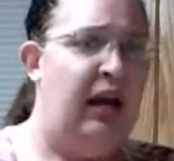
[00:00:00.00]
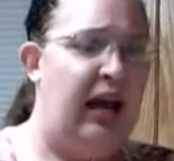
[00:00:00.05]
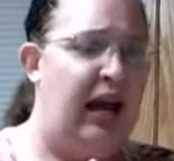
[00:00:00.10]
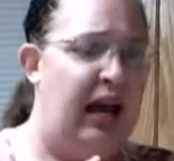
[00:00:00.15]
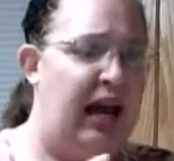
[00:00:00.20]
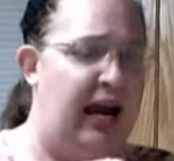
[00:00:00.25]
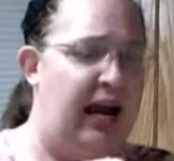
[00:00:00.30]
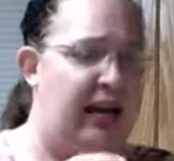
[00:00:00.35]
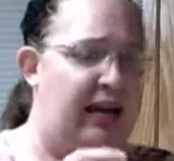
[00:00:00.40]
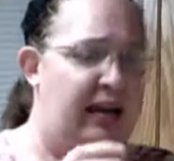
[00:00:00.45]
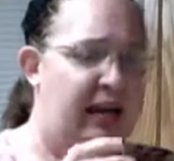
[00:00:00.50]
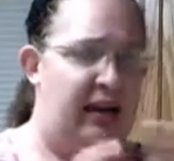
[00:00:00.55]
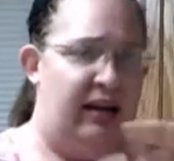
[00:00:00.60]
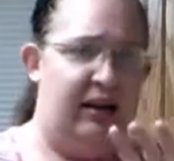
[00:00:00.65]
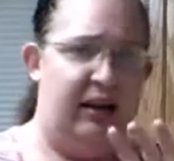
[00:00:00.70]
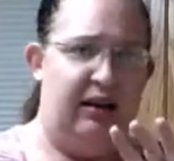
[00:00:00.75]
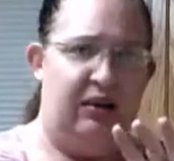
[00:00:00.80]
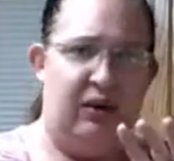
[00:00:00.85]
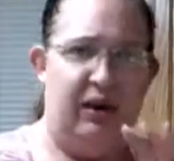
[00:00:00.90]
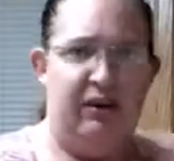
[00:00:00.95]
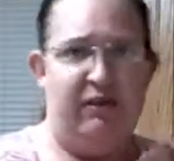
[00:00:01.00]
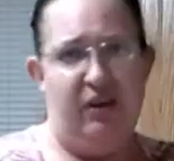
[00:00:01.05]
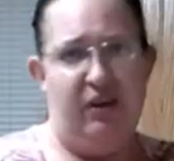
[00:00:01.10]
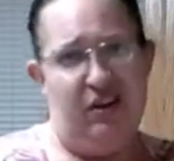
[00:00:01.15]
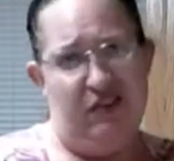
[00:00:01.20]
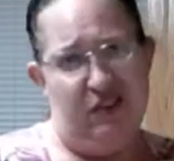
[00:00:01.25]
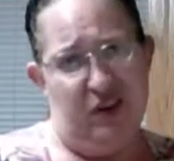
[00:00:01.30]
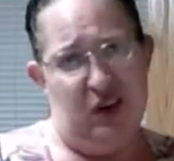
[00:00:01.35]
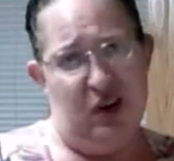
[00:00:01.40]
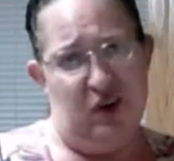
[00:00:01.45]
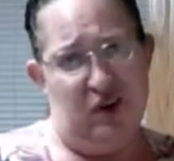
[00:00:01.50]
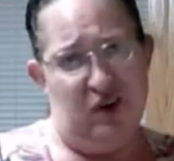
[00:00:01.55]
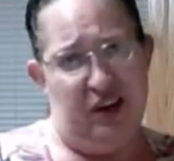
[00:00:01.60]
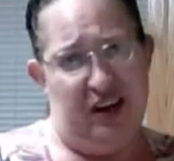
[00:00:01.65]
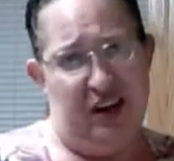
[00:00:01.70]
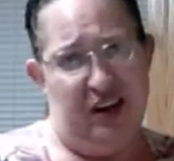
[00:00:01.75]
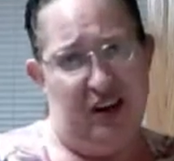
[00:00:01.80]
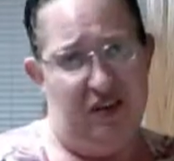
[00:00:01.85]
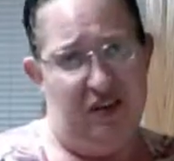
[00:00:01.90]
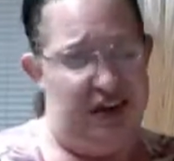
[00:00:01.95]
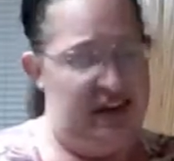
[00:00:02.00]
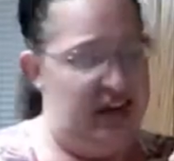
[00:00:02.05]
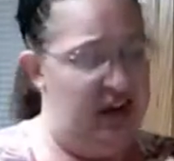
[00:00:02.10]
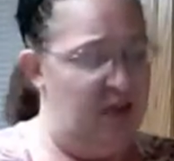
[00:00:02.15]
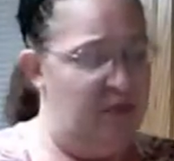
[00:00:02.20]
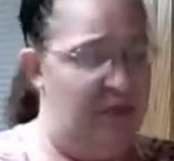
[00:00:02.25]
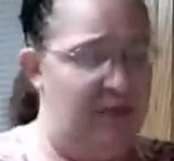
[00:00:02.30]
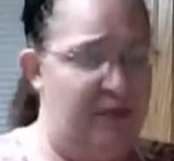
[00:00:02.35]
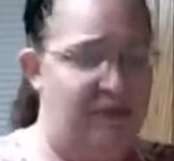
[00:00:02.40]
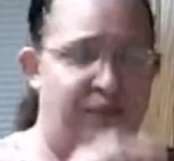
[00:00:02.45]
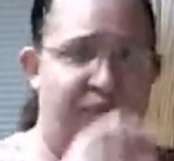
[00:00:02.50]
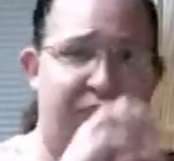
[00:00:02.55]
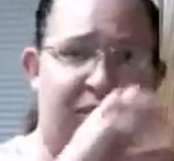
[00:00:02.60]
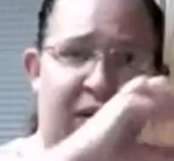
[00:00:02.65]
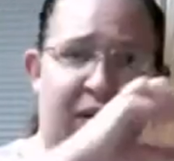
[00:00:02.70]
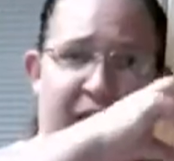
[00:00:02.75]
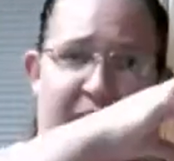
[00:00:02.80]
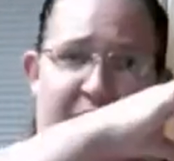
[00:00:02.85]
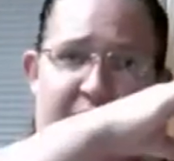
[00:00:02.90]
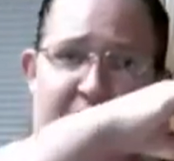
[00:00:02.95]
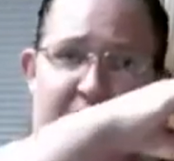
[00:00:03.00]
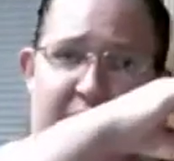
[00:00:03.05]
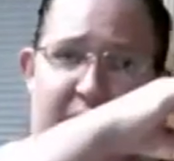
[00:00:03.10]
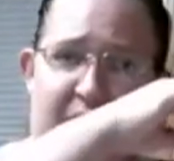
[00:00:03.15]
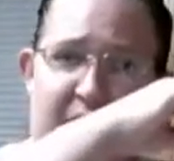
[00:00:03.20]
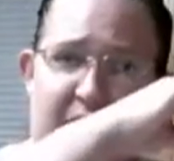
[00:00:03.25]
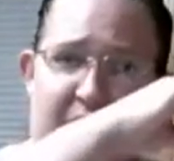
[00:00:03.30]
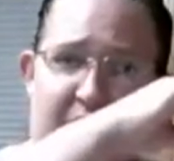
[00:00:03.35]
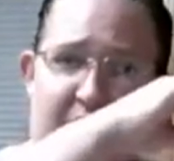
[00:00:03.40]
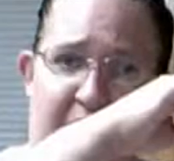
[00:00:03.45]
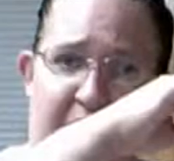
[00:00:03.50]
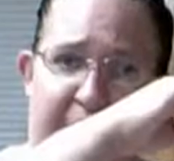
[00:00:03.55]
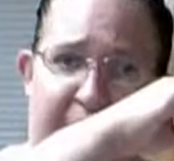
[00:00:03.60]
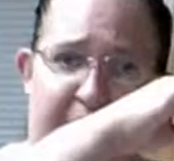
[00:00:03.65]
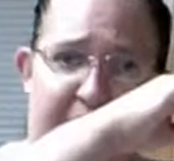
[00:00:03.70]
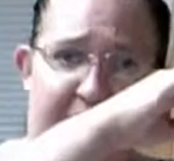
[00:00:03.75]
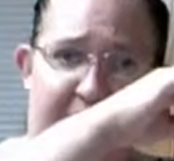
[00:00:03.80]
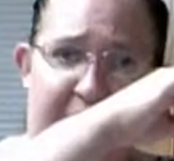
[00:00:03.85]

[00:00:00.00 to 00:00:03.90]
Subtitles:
And I don't have an avocado right here right now, but the little top,